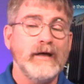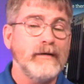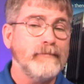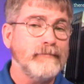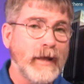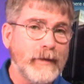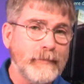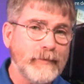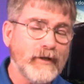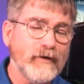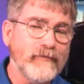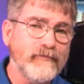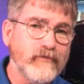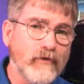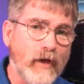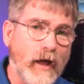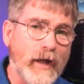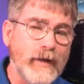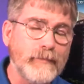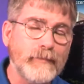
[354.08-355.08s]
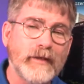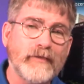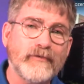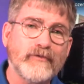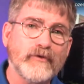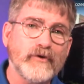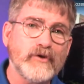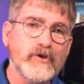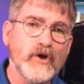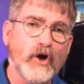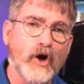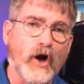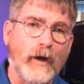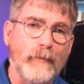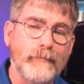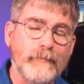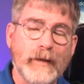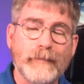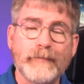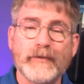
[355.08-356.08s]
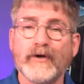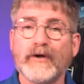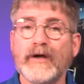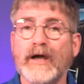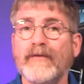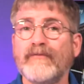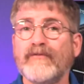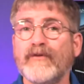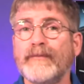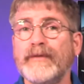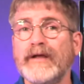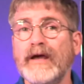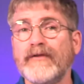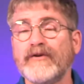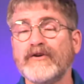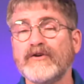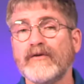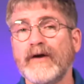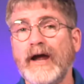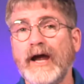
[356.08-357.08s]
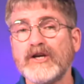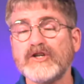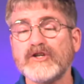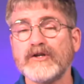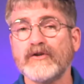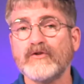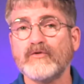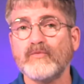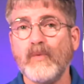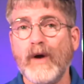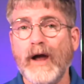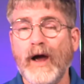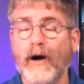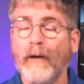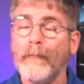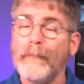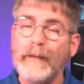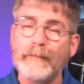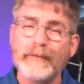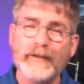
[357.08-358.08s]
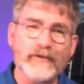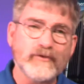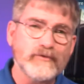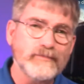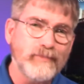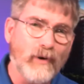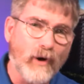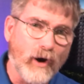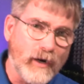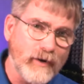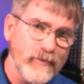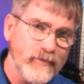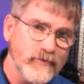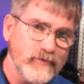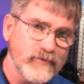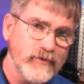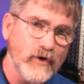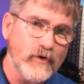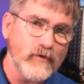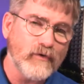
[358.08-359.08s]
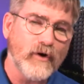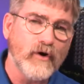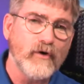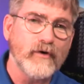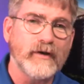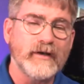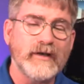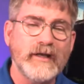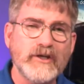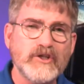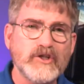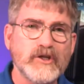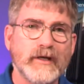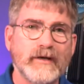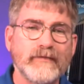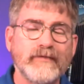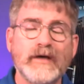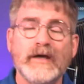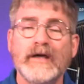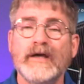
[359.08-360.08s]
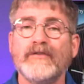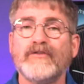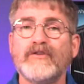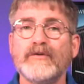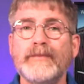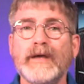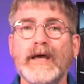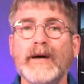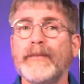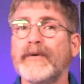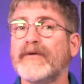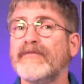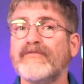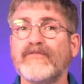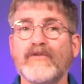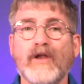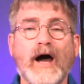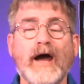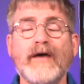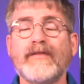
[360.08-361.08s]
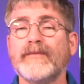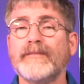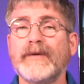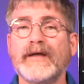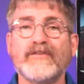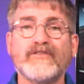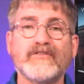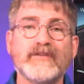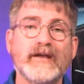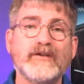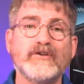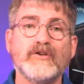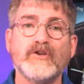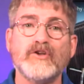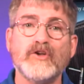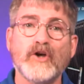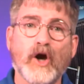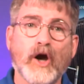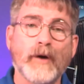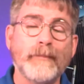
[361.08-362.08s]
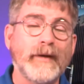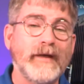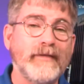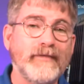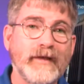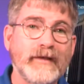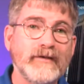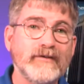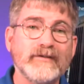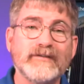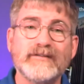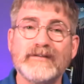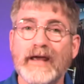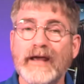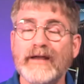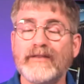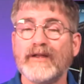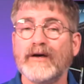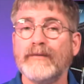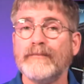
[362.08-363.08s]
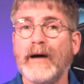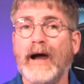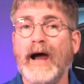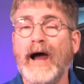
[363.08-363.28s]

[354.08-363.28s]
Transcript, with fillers: Maybe they'll fly them in through Europe. Maybe they'll come from the other direction as well. Maybe that's part of the Silk Road Initiative to be able to fly them in, say, to Europe and then to take them by